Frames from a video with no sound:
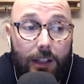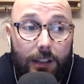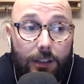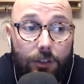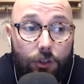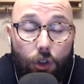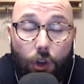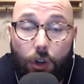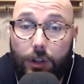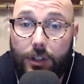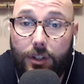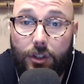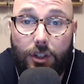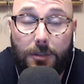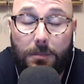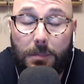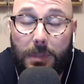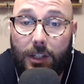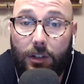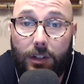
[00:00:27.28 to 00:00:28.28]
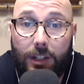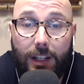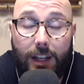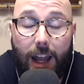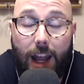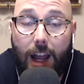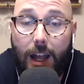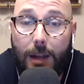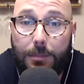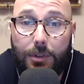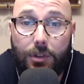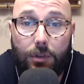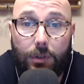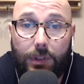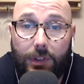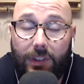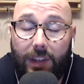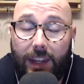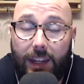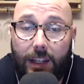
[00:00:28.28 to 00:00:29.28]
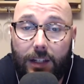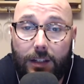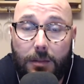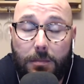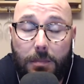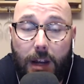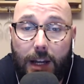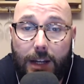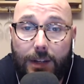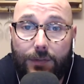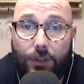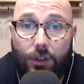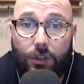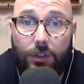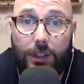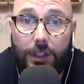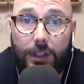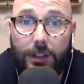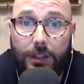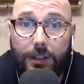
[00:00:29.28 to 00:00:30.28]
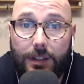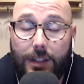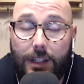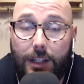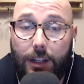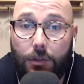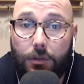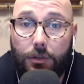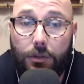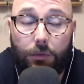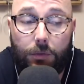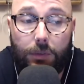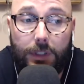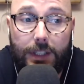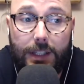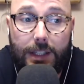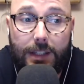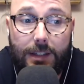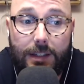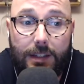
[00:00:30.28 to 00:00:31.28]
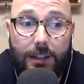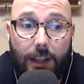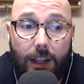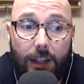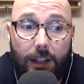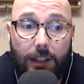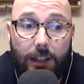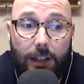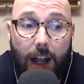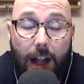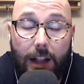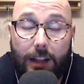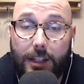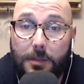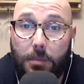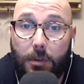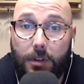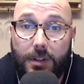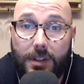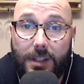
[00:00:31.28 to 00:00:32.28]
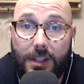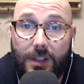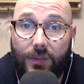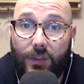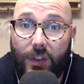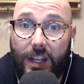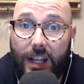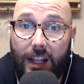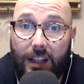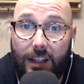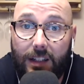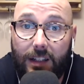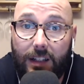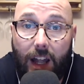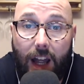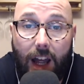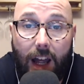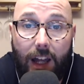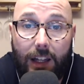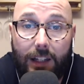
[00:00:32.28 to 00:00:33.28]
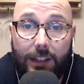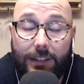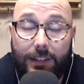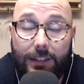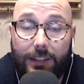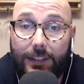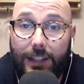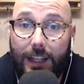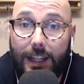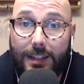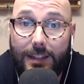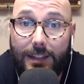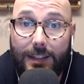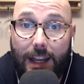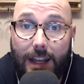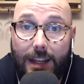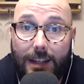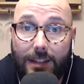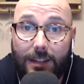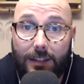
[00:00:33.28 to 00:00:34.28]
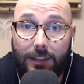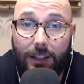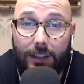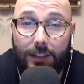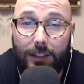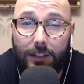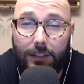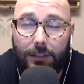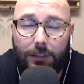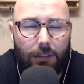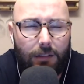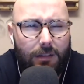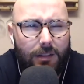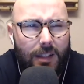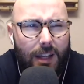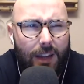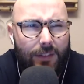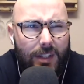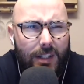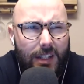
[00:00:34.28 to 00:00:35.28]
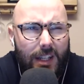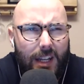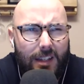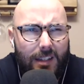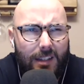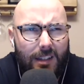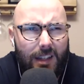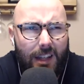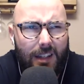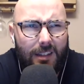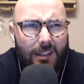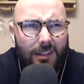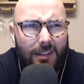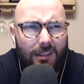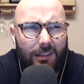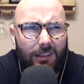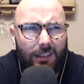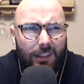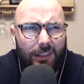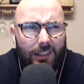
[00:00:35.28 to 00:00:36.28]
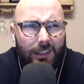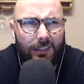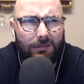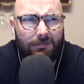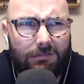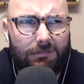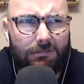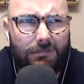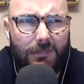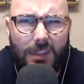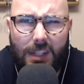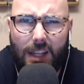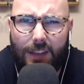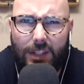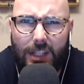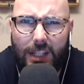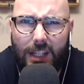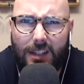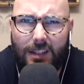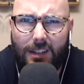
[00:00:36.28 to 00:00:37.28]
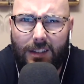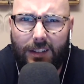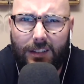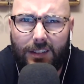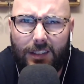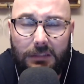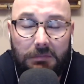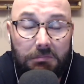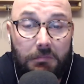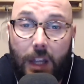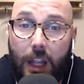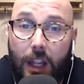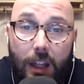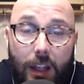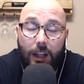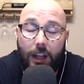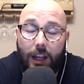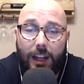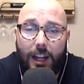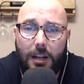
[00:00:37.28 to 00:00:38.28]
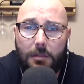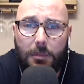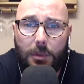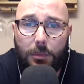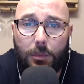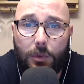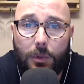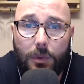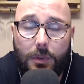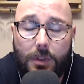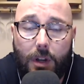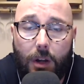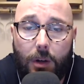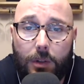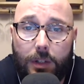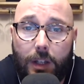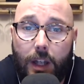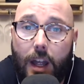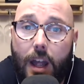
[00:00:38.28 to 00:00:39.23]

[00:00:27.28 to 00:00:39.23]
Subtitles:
Jon has just been on an absolute tear the past few years. He also released Alex Burston's Vanilla and Days and Nights in London, or 7 Days and Nights in London. 7 Days in London. I can't remember what it was called.